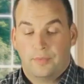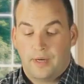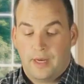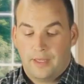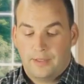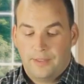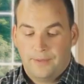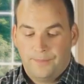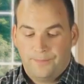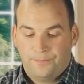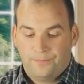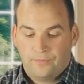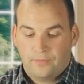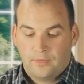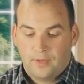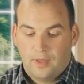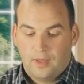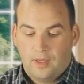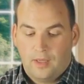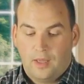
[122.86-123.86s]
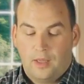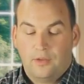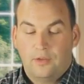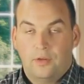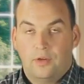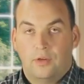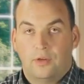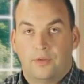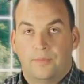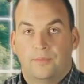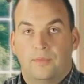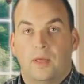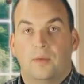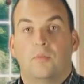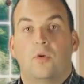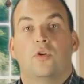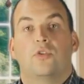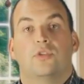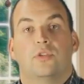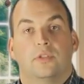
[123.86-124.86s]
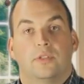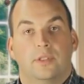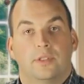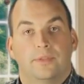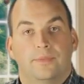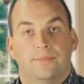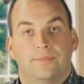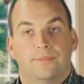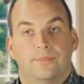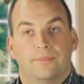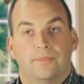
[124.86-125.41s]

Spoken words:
prana, and your emotional